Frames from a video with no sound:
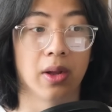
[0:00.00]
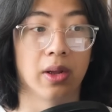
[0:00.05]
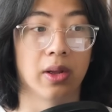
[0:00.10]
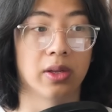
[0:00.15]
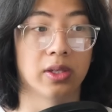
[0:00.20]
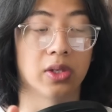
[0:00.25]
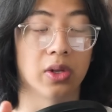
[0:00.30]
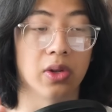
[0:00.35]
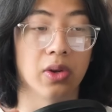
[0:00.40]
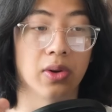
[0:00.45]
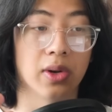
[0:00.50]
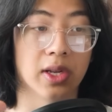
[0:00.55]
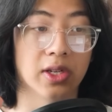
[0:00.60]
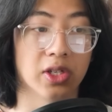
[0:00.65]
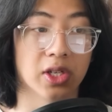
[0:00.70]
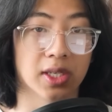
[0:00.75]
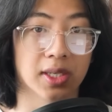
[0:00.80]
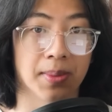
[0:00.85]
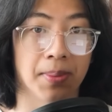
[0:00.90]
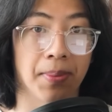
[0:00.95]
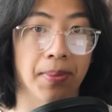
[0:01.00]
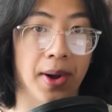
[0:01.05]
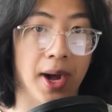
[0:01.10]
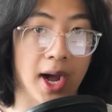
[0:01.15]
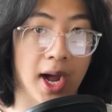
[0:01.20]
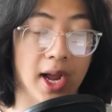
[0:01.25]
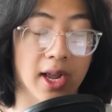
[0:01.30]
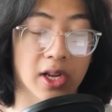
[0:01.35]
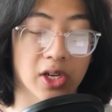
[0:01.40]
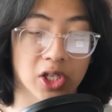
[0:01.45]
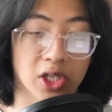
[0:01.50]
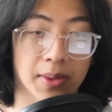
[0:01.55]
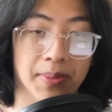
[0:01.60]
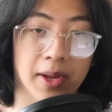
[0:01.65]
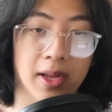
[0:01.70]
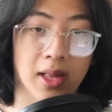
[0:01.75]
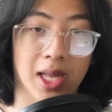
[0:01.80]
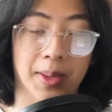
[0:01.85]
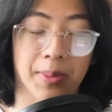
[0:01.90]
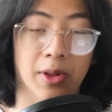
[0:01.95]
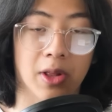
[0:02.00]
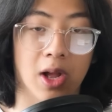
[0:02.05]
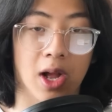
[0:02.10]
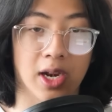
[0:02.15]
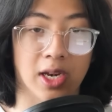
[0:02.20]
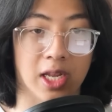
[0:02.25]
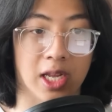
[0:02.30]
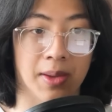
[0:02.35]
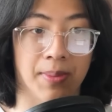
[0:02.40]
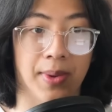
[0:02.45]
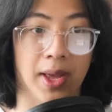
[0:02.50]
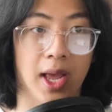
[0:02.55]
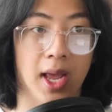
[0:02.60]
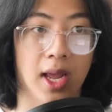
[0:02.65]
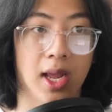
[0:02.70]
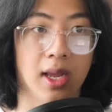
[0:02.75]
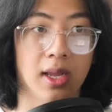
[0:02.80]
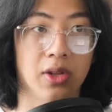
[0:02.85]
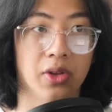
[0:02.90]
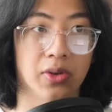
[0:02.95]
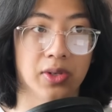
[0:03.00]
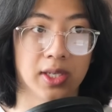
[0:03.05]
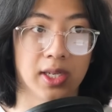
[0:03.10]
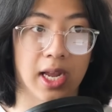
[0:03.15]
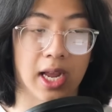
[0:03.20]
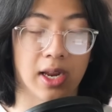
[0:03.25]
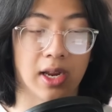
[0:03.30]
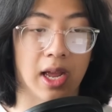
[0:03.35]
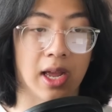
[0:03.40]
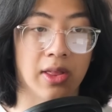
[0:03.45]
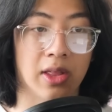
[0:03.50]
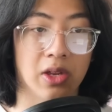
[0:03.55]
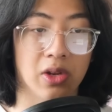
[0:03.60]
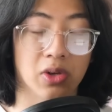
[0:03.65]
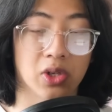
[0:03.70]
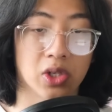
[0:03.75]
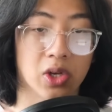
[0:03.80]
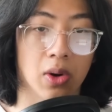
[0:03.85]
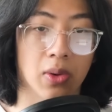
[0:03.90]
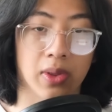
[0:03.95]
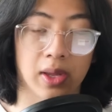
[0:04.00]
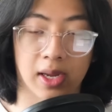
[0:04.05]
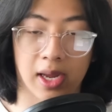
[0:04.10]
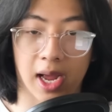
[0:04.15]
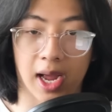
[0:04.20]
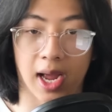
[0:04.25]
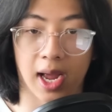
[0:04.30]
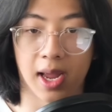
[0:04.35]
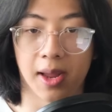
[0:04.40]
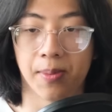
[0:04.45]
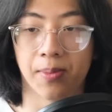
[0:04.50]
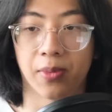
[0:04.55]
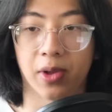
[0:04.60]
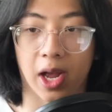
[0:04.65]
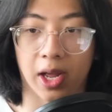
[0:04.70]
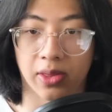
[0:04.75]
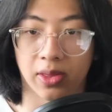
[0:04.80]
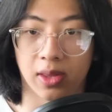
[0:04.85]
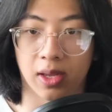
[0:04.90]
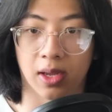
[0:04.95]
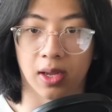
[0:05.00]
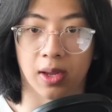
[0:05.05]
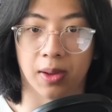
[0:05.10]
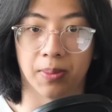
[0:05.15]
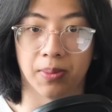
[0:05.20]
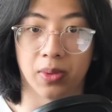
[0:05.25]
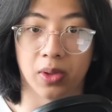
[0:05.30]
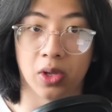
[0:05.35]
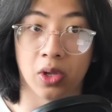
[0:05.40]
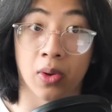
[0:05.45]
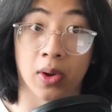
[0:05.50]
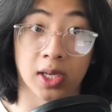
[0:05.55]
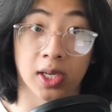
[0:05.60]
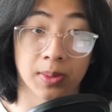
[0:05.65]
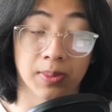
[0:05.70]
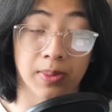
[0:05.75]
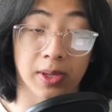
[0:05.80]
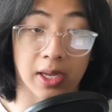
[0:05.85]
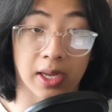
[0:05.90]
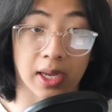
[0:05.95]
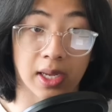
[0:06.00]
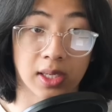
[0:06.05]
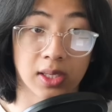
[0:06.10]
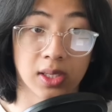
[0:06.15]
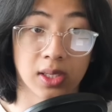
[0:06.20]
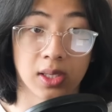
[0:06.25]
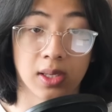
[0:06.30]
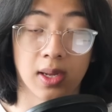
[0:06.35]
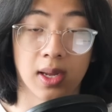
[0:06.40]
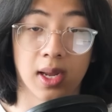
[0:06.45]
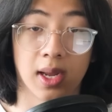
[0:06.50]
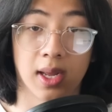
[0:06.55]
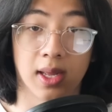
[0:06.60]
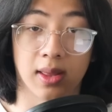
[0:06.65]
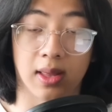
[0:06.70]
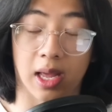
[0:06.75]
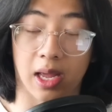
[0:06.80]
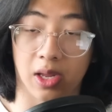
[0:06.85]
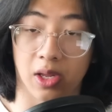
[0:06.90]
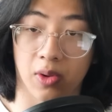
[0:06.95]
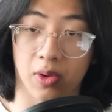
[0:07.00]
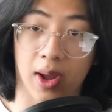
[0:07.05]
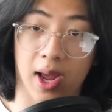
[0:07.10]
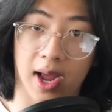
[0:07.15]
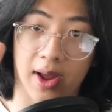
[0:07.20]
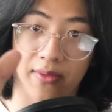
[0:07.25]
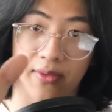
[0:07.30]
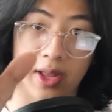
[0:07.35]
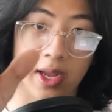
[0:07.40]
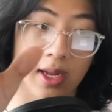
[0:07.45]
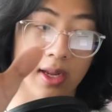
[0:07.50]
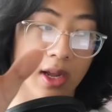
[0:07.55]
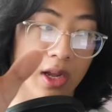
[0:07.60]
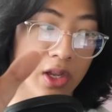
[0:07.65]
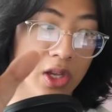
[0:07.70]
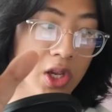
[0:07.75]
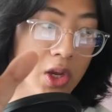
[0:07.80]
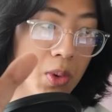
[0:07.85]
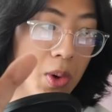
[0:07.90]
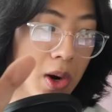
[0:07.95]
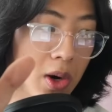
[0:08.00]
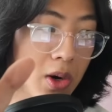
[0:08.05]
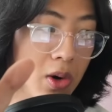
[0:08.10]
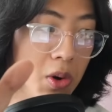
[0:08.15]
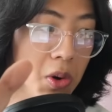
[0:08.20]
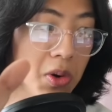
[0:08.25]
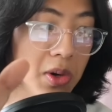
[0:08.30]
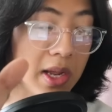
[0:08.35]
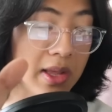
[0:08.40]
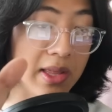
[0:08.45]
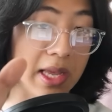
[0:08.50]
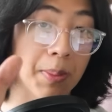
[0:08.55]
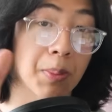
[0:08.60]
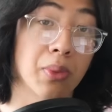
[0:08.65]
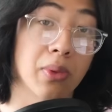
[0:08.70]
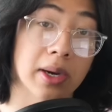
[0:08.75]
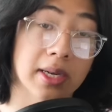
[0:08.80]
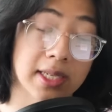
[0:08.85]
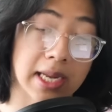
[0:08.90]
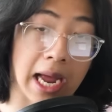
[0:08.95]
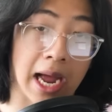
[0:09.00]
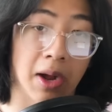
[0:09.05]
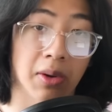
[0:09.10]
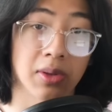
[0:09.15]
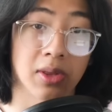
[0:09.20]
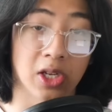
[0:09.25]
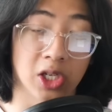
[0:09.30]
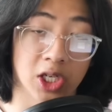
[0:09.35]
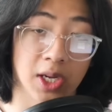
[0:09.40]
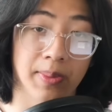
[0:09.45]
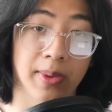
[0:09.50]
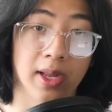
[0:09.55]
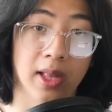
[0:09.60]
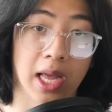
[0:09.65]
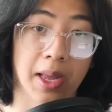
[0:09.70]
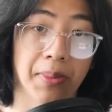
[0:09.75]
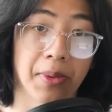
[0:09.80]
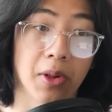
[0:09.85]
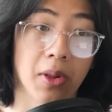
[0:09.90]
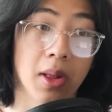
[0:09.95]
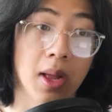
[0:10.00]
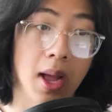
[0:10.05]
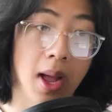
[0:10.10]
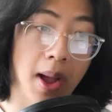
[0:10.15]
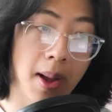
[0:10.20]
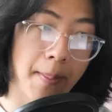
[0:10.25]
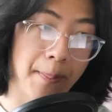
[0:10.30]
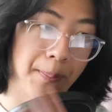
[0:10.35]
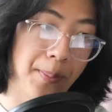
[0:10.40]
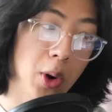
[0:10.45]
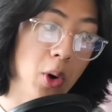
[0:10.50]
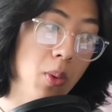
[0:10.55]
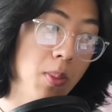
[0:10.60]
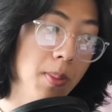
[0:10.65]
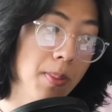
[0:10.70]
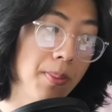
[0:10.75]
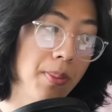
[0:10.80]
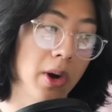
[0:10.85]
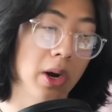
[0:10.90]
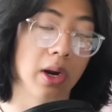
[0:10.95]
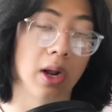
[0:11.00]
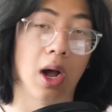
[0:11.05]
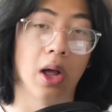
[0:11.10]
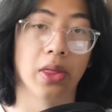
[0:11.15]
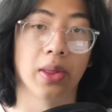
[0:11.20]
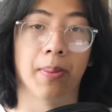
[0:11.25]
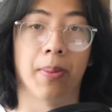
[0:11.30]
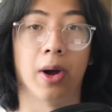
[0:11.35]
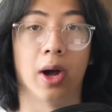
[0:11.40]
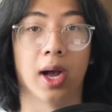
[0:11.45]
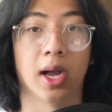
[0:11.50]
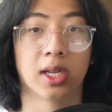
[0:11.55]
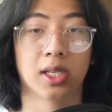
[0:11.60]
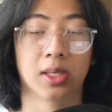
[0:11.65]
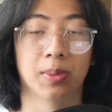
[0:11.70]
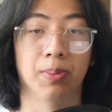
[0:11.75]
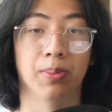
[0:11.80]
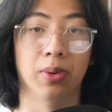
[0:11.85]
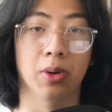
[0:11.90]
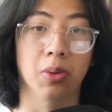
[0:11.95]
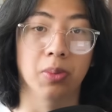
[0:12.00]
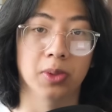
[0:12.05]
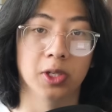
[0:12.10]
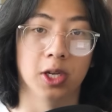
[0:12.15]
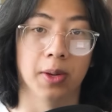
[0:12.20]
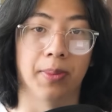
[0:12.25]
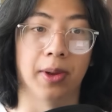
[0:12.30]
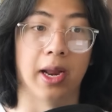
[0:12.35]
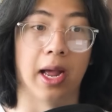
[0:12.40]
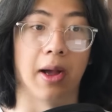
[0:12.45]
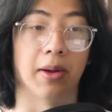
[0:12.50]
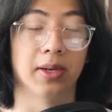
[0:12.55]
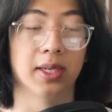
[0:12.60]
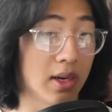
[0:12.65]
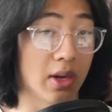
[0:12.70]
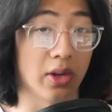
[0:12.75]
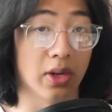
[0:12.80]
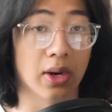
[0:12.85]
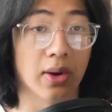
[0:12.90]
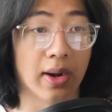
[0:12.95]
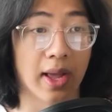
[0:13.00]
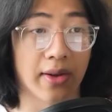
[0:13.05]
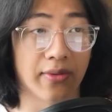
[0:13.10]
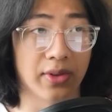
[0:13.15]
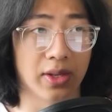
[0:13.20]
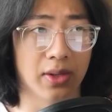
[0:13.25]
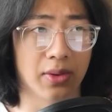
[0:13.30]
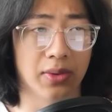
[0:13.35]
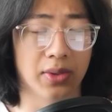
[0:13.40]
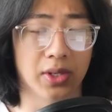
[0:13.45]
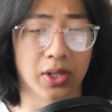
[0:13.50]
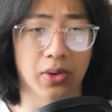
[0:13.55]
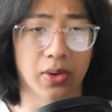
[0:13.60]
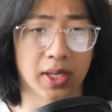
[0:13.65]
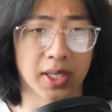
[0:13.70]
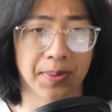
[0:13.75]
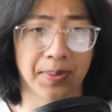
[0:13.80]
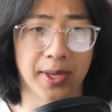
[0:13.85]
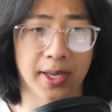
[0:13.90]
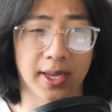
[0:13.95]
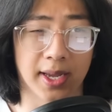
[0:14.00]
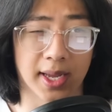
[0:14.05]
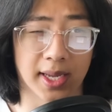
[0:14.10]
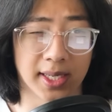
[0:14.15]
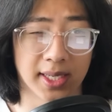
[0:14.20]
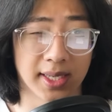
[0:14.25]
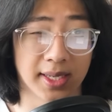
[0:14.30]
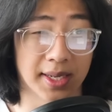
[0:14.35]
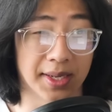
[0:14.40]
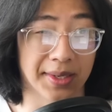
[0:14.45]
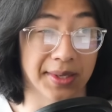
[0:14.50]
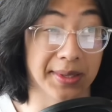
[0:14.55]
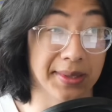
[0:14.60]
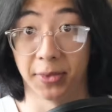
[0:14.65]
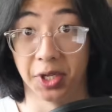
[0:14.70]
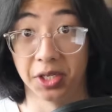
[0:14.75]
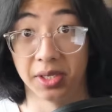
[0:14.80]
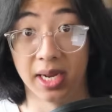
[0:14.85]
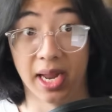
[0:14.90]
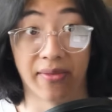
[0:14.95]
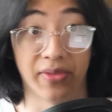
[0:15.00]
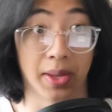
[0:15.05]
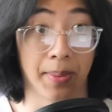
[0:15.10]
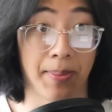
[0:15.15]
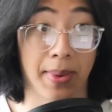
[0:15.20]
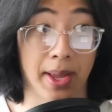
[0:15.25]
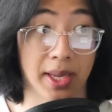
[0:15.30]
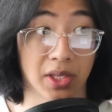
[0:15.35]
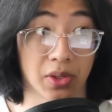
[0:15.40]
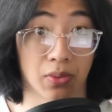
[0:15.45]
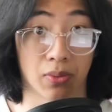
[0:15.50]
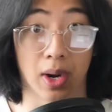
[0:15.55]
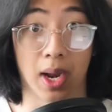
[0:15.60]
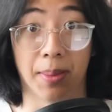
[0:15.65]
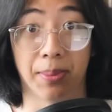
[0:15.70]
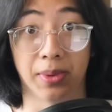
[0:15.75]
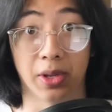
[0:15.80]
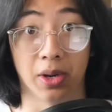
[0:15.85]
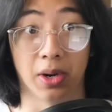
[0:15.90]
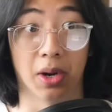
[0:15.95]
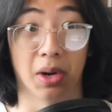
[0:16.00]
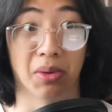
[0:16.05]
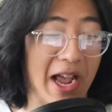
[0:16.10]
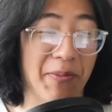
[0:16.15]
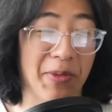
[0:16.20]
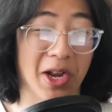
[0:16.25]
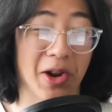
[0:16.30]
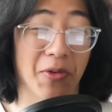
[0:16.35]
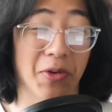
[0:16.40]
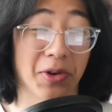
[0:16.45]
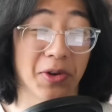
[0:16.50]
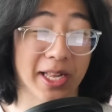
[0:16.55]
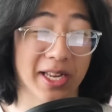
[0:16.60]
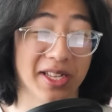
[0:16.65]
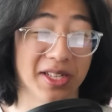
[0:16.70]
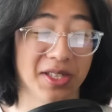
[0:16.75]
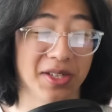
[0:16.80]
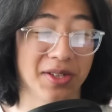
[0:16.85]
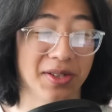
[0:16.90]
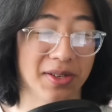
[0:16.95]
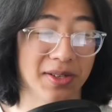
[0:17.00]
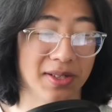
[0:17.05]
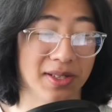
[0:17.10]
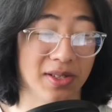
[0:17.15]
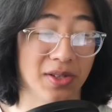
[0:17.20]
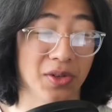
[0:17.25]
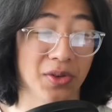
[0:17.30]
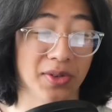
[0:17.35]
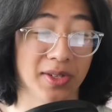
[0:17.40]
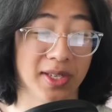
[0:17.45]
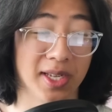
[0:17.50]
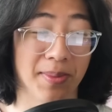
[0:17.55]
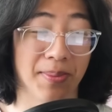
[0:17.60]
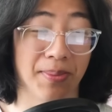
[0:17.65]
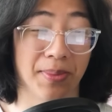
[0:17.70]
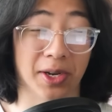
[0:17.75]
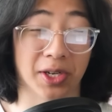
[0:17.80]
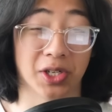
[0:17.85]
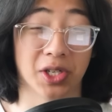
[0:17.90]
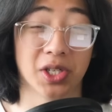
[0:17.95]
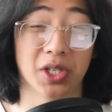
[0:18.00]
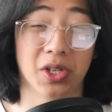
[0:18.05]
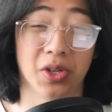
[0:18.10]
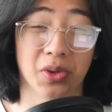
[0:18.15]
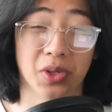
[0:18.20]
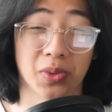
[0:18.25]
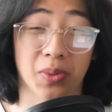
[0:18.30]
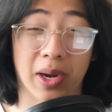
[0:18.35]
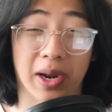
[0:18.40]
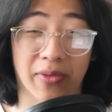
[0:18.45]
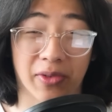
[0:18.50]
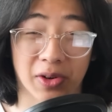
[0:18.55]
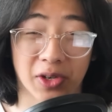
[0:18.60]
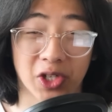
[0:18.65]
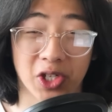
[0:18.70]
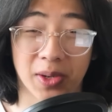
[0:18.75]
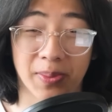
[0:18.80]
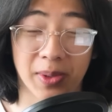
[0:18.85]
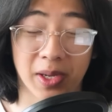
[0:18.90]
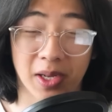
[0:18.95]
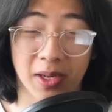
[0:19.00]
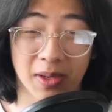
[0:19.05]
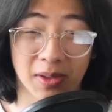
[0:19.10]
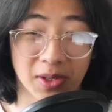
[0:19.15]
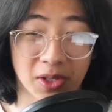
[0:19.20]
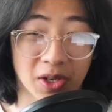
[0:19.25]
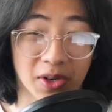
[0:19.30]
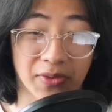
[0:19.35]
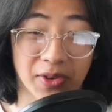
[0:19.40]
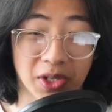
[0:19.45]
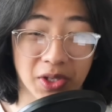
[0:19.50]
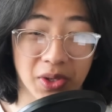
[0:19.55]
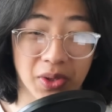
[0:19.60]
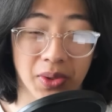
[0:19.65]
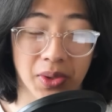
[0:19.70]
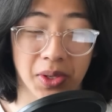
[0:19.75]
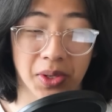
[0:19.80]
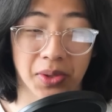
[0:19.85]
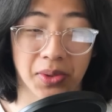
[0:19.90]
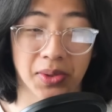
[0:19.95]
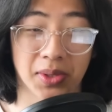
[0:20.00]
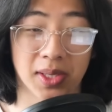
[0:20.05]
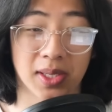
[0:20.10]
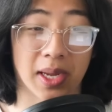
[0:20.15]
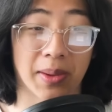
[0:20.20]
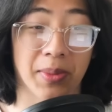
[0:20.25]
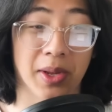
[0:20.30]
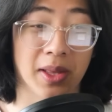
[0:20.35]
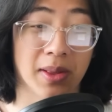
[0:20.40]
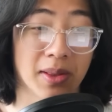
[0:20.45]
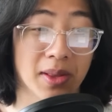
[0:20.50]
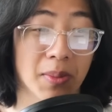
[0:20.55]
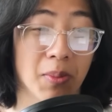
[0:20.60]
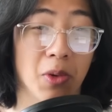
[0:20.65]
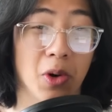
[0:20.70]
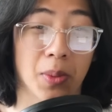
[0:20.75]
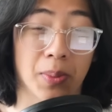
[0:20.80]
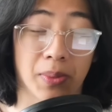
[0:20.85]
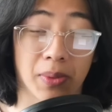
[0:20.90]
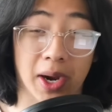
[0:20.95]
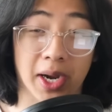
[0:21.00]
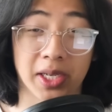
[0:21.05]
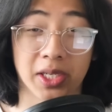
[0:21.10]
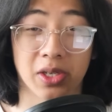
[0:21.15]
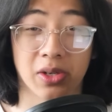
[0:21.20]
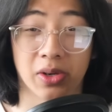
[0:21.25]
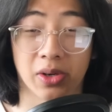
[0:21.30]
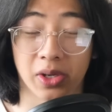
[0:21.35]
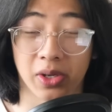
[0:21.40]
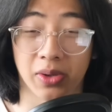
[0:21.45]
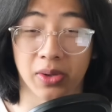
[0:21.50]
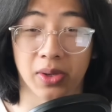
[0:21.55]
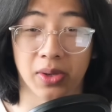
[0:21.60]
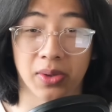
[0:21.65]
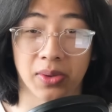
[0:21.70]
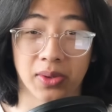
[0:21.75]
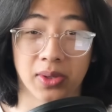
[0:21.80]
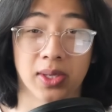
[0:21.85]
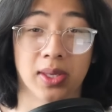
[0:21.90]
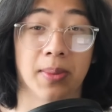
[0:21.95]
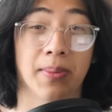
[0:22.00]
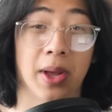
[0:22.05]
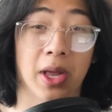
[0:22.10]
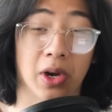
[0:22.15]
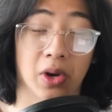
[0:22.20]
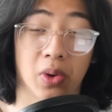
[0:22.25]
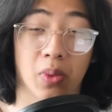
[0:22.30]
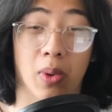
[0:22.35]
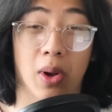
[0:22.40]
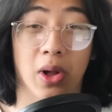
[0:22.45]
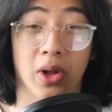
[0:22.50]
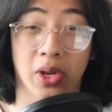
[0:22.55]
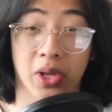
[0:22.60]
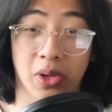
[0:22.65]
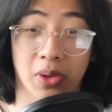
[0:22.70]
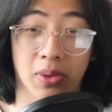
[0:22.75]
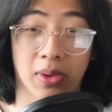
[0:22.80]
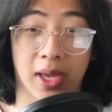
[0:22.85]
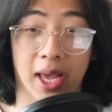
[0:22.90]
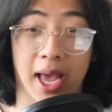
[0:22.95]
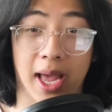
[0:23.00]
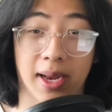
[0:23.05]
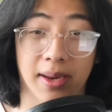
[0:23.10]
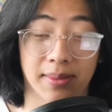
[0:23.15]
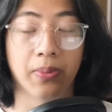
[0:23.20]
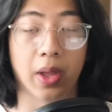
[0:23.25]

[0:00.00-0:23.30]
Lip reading: So you can just buy a shipping label on eBay, you scan it, and then you show the guy at the USPS that you have like a QR code, and they print out the shipping label, boom, put it on the box, boom, ship it out. Now you don't have to use USPS because it doesn't have the best rep, you know? I mean, I won't get into too deep, but just use whatever shipping service you use. I mean, the more pricier you use, the better quality you'll get.